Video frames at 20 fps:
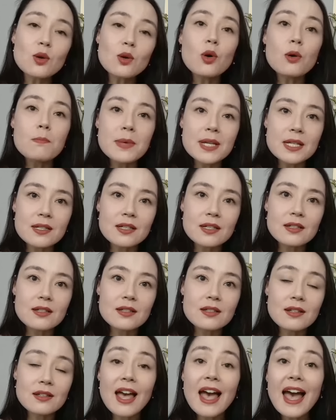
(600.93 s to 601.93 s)
Mrs.
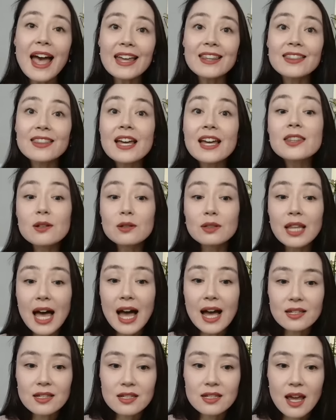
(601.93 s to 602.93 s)
and then their
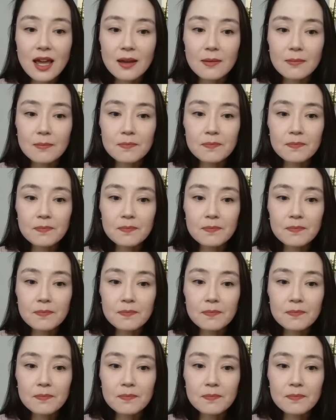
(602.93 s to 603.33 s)
last name.